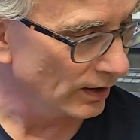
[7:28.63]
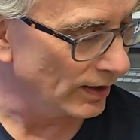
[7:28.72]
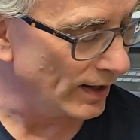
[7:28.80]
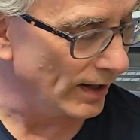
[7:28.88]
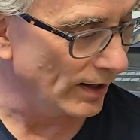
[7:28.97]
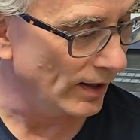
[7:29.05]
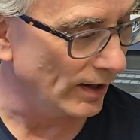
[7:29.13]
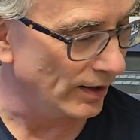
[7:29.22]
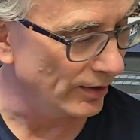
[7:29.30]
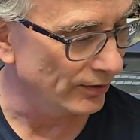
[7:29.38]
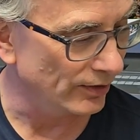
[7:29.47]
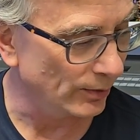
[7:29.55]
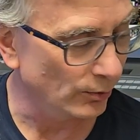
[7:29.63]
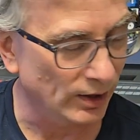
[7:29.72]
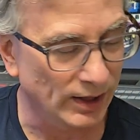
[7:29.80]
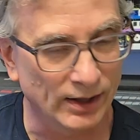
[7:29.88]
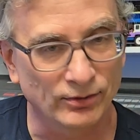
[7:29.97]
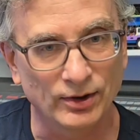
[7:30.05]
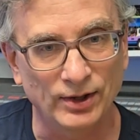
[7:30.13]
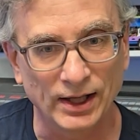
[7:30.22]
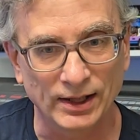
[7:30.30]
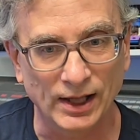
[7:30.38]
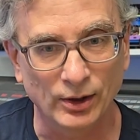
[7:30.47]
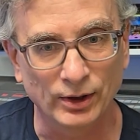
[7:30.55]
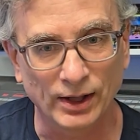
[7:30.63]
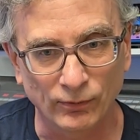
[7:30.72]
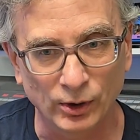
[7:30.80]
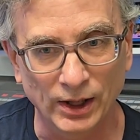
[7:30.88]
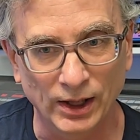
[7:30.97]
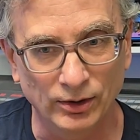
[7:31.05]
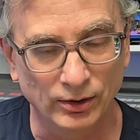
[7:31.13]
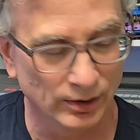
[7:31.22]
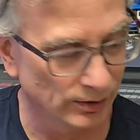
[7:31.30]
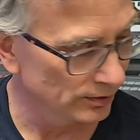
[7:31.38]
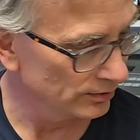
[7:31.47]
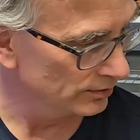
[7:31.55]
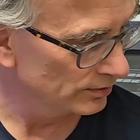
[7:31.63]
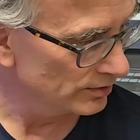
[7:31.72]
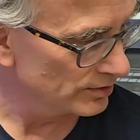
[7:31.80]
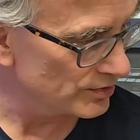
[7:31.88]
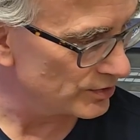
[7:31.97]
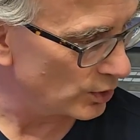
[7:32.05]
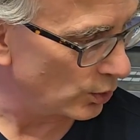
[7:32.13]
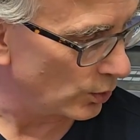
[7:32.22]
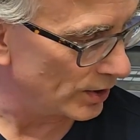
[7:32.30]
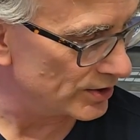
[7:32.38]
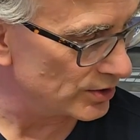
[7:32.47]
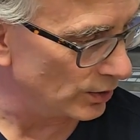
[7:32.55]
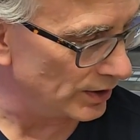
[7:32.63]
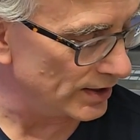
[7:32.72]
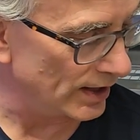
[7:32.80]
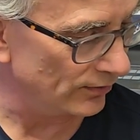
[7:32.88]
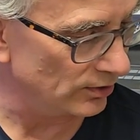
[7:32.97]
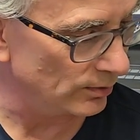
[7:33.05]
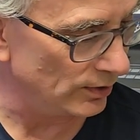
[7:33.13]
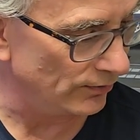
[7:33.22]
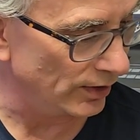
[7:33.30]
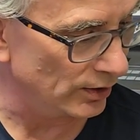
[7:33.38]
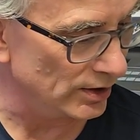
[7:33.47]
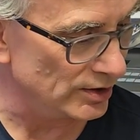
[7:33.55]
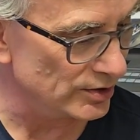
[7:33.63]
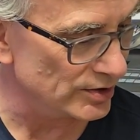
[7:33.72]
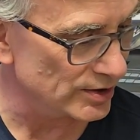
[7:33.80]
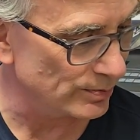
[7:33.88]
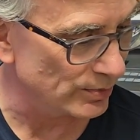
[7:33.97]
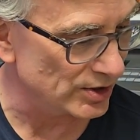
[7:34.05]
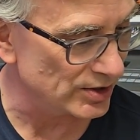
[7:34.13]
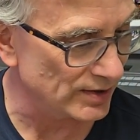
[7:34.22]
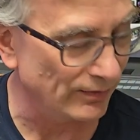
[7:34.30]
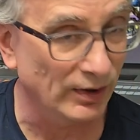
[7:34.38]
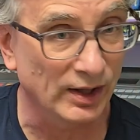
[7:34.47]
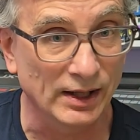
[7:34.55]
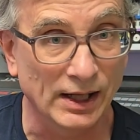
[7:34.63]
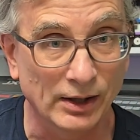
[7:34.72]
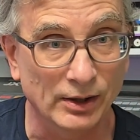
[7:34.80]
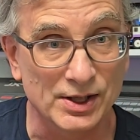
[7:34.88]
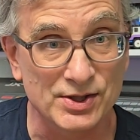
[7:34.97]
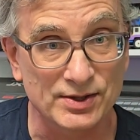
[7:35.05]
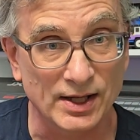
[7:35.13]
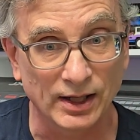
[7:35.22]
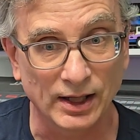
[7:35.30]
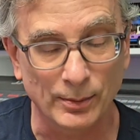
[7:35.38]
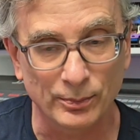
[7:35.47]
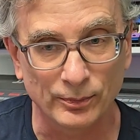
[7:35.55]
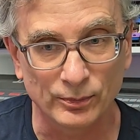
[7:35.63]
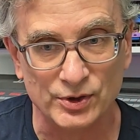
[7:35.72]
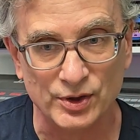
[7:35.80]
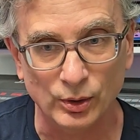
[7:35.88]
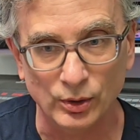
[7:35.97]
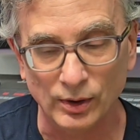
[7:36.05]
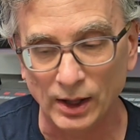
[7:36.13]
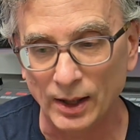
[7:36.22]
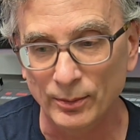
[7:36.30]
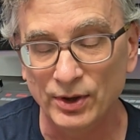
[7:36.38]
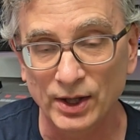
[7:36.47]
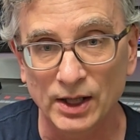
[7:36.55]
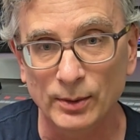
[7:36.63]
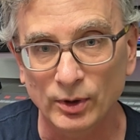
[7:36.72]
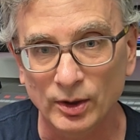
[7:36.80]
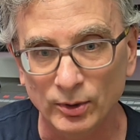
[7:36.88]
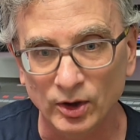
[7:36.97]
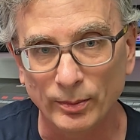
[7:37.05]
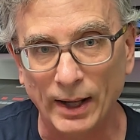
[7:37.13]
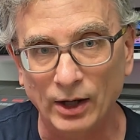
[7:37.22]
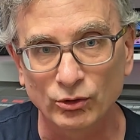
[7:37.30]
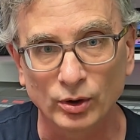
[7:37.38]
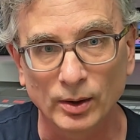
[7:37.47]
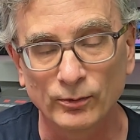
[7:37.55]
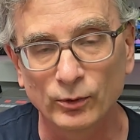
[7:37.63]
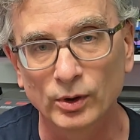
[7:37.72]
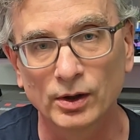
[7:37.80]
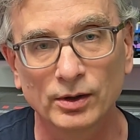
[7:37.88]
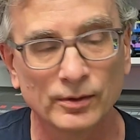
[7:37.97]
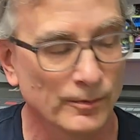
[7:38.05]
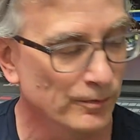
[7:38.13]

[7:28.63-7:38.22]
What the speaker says: And I'm going to have to take it down every night. So it's going to have to be very specific in how I set it up. So I'm thinking I'm going to build a backdrop for it